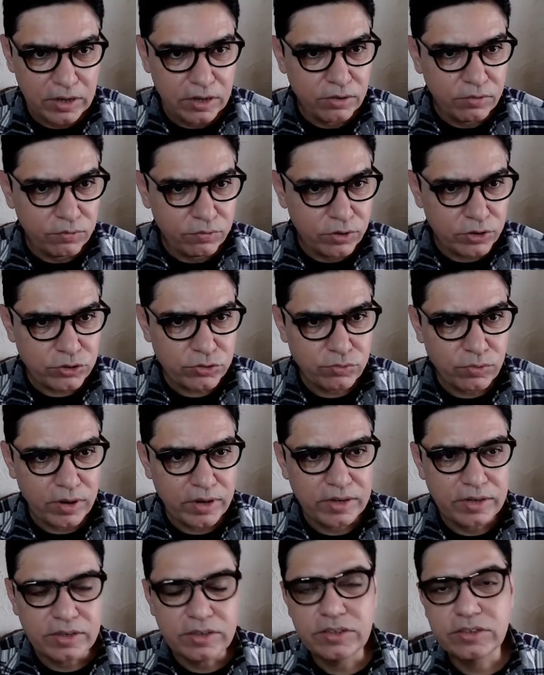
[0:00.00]
First
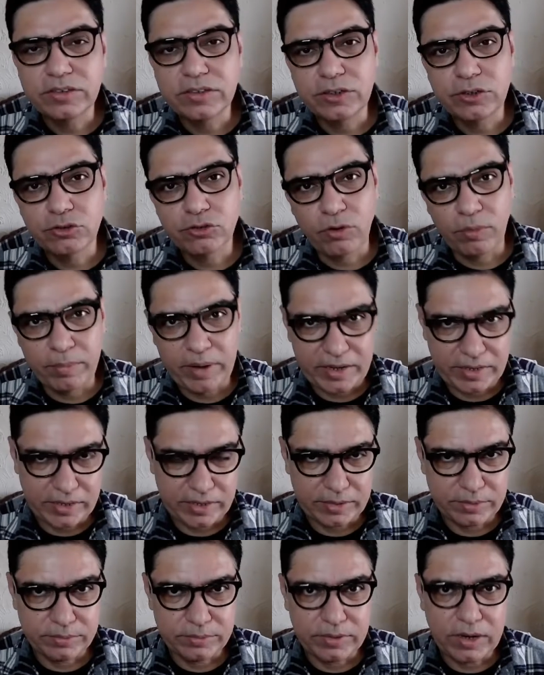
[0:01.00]
one is the traumatic.
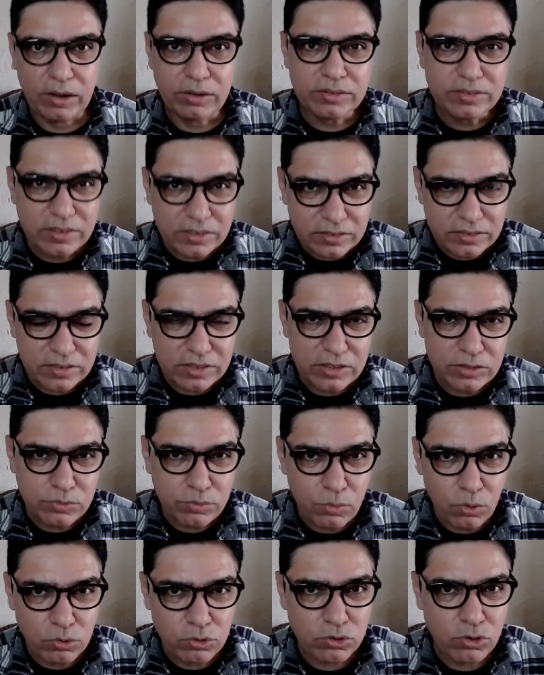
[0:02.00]
Now, this is
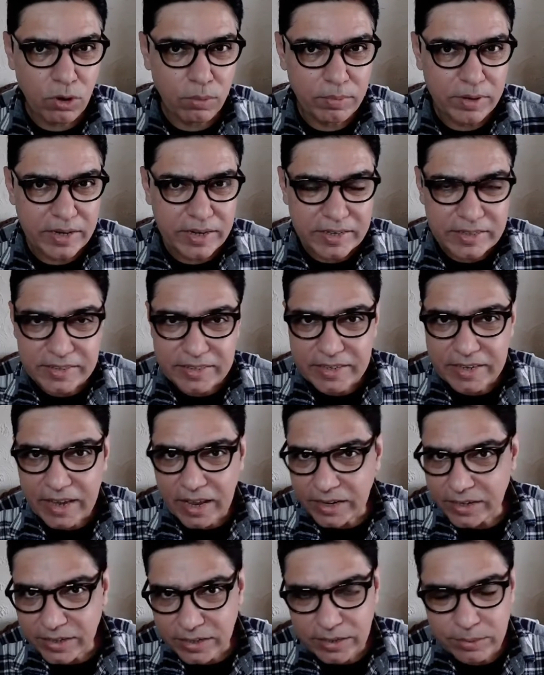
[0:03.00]
most common in the
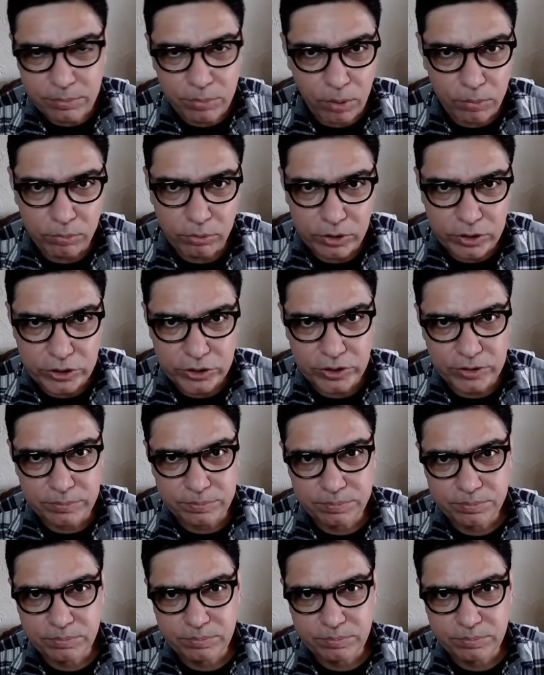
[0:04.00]
elderly population.